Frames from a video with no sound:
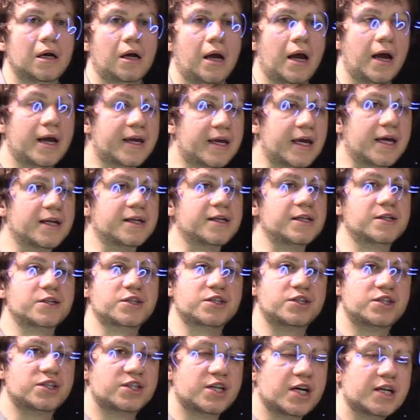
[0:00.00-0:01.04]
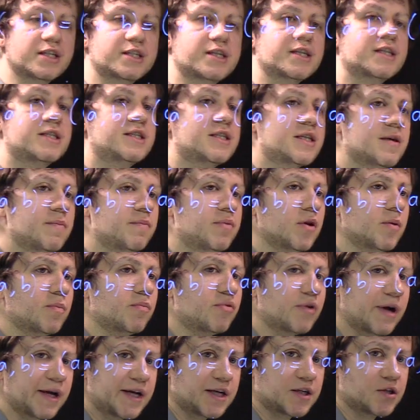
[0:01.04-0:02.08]
Again, this is just a simple
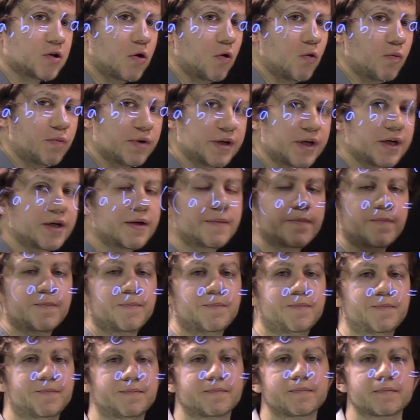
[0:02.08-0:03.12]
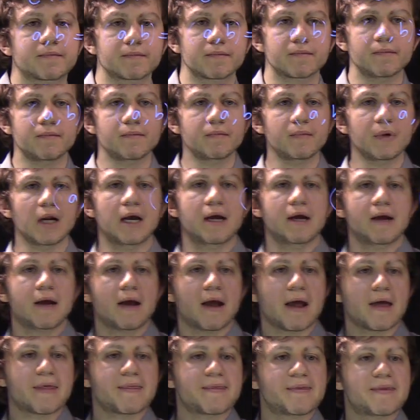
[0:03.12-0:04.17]
bracket opening.
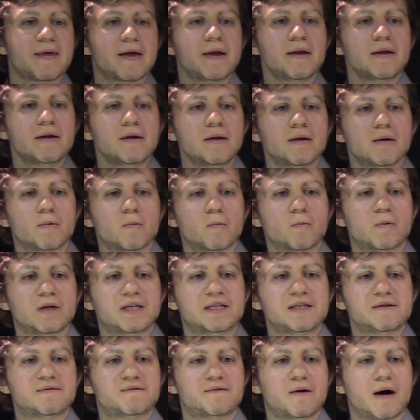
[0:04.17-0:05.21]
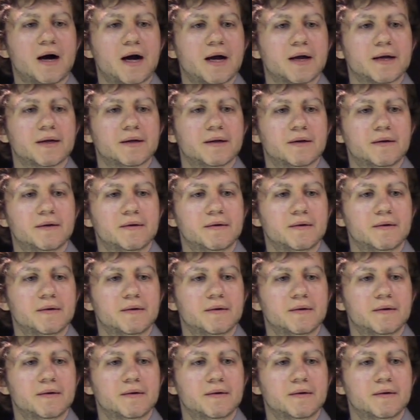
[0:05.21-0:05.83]
And then we define